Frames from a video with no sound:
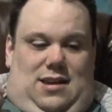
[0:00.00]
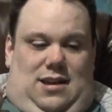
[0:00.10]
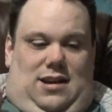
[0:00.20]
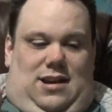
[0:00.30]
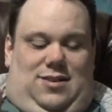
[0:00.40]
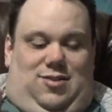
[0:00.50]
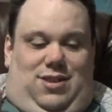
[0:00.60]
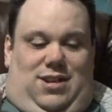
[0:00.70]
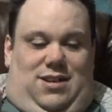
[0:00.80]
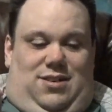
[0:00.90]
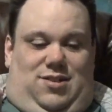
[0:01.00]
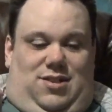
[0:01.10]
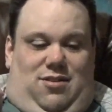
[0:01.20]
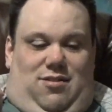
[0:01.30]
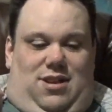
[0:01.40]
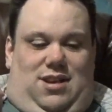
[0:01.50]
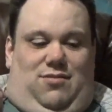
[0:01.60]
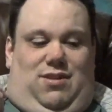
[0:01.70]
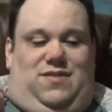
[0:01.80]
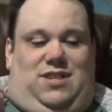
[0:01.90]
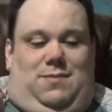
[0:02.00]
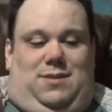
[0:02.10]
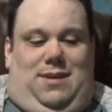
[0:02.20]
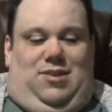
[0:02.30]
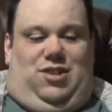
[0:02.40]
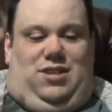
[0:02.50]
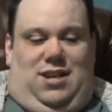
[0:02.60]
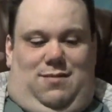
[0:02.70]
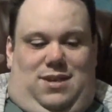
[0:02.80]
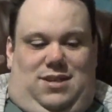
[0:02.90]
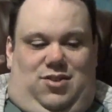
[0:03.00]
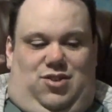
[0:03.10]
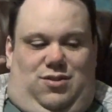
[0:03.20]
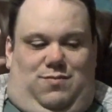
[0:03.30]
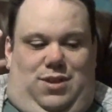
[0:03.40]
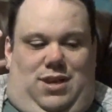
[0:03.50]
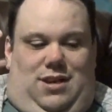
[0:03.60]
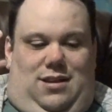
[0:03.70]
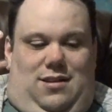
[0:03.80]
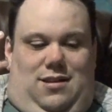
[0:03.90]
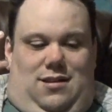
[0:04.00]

Joe hit an enziguri. The ref stops the match again because of Joe's bleeding.